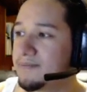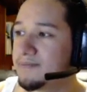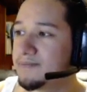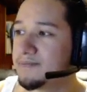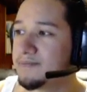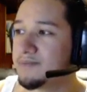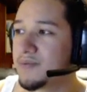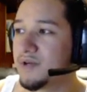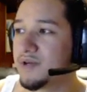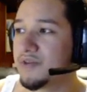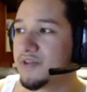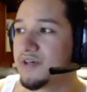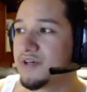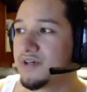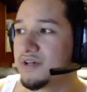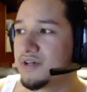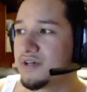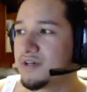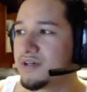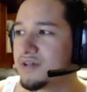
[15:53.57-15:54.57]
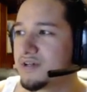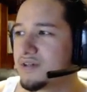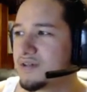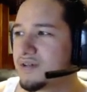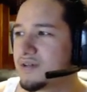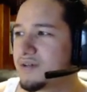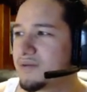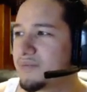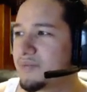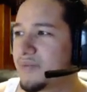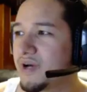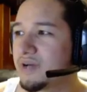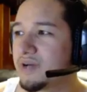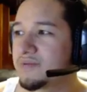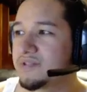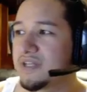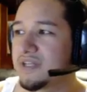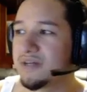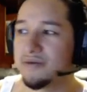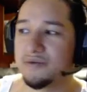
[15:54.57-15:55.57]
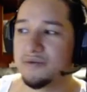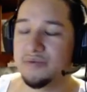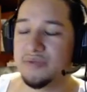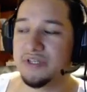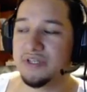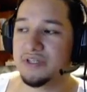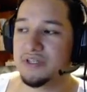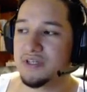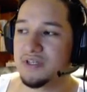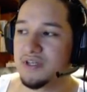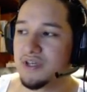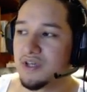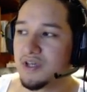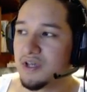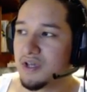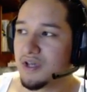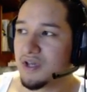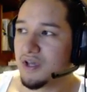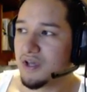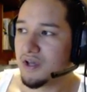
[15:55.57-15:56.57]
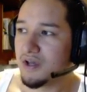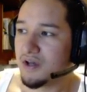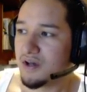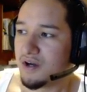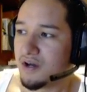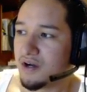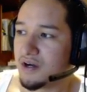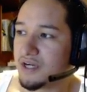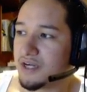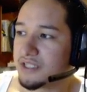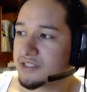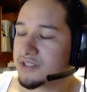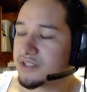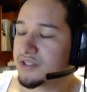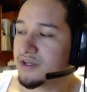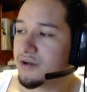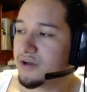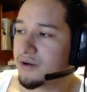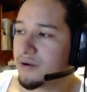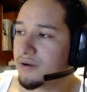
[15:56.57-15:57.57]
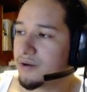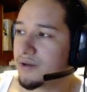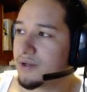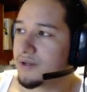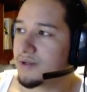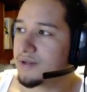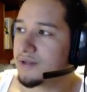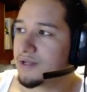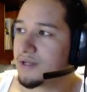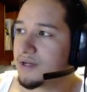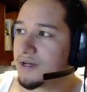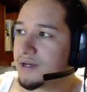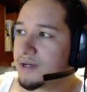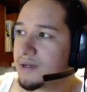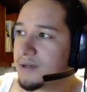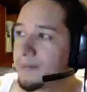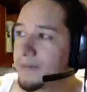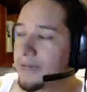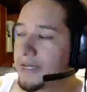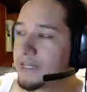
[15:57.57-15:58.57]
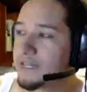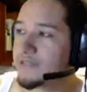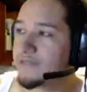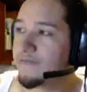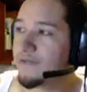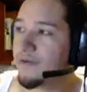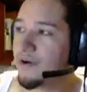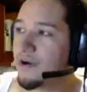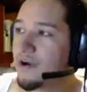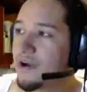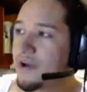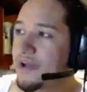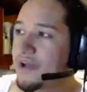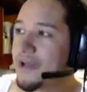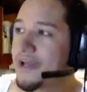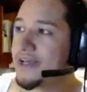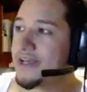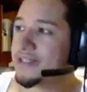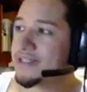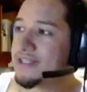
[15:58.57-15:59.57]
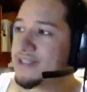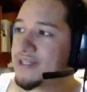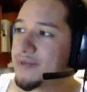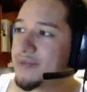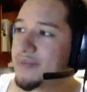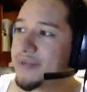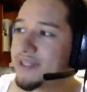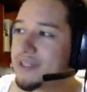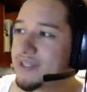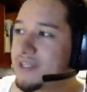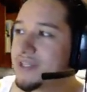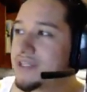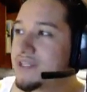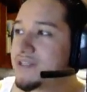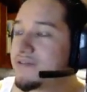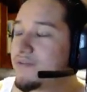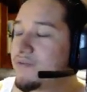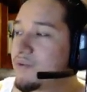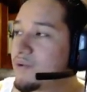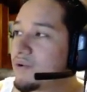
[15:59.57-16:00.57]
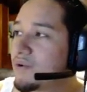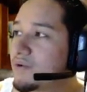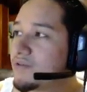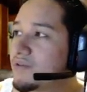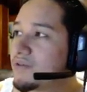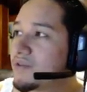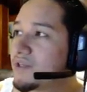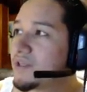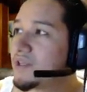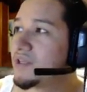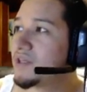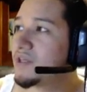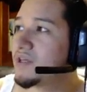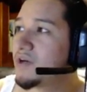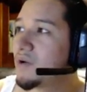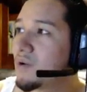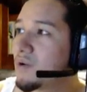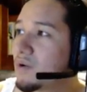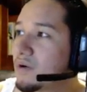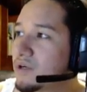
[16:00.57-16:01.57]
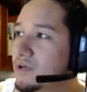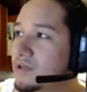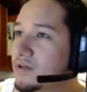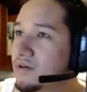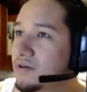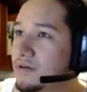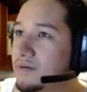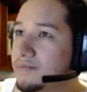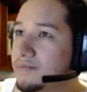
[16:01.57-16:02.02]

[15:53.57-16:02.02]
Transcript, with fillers: On the bottom stat would be. Alright, so as far as the abilities for the Oracle,